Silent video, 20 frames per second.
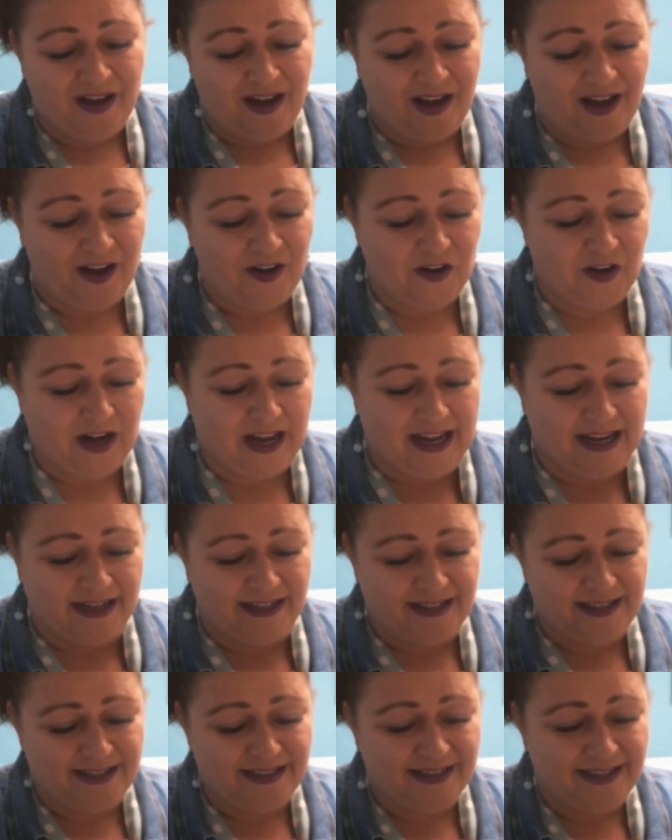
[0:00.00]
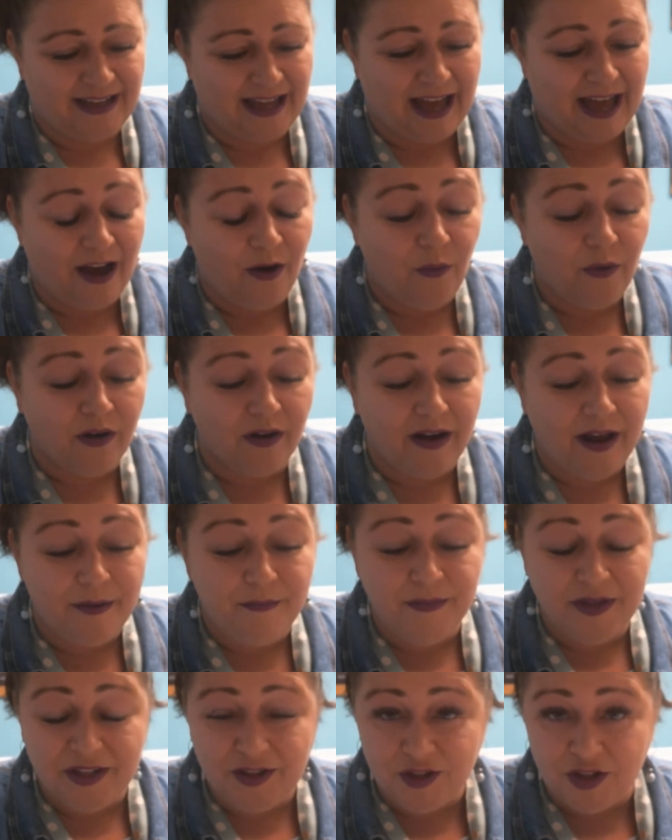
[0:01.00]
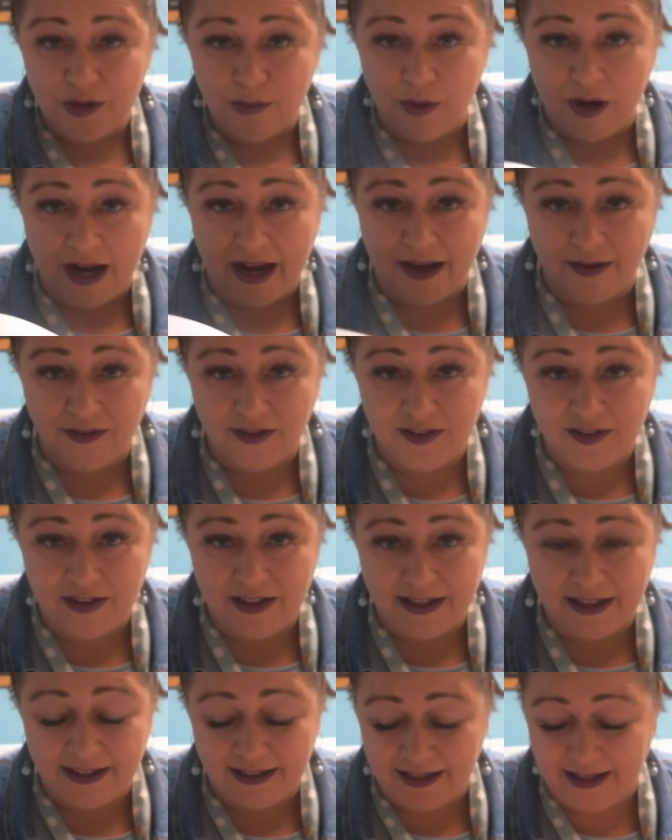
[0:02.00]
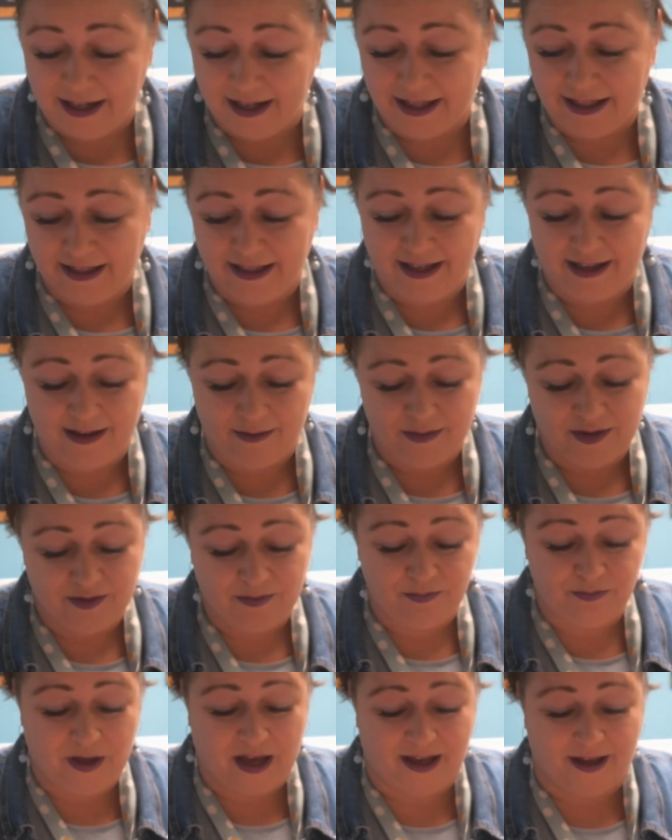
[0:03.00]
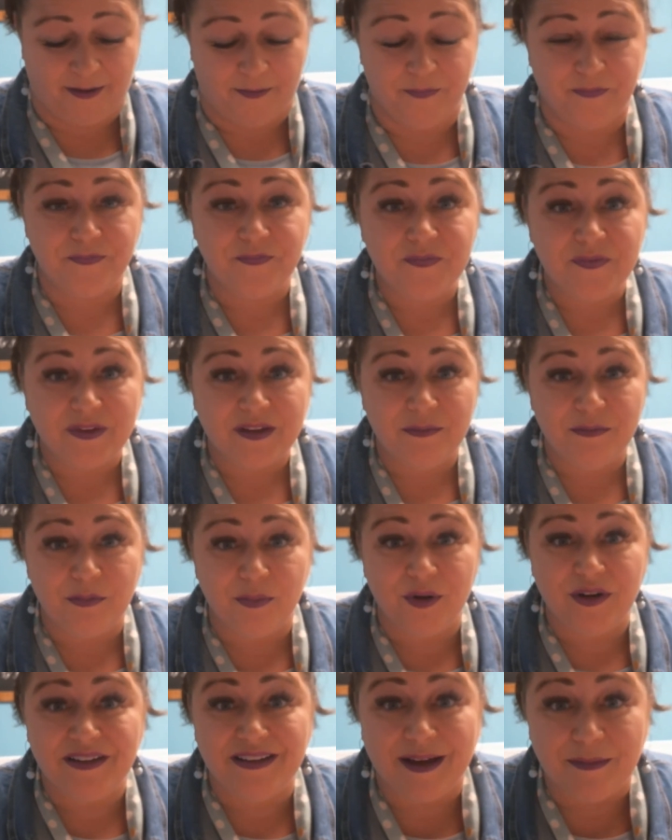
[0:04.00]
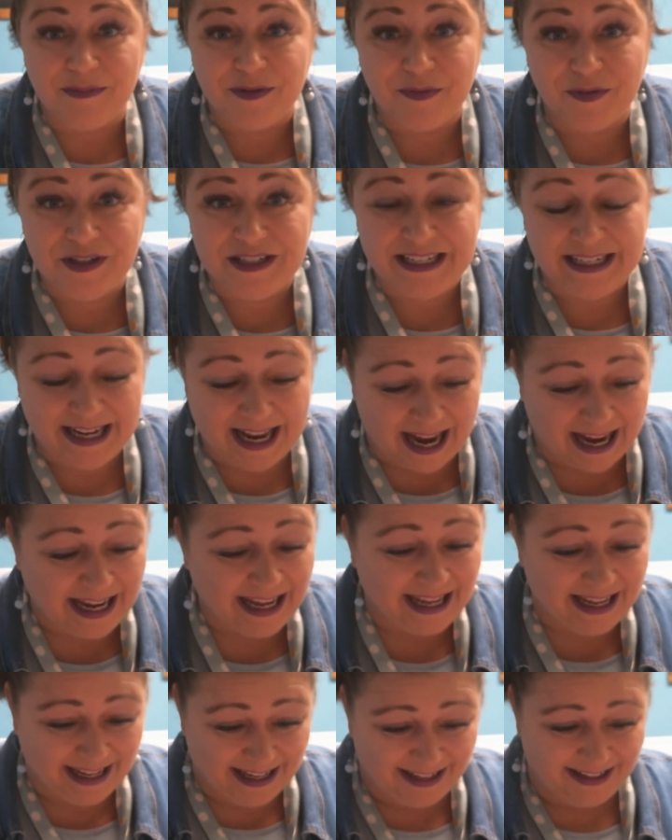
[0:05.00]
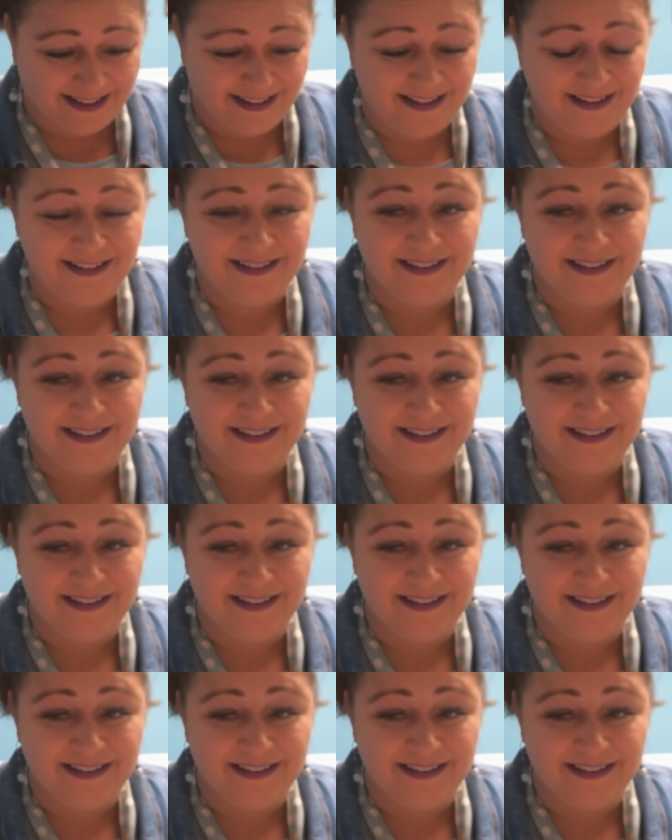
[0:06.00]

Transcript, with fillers: All right, our Mr. Brown's Thinking Like Lincoln um, precept for today is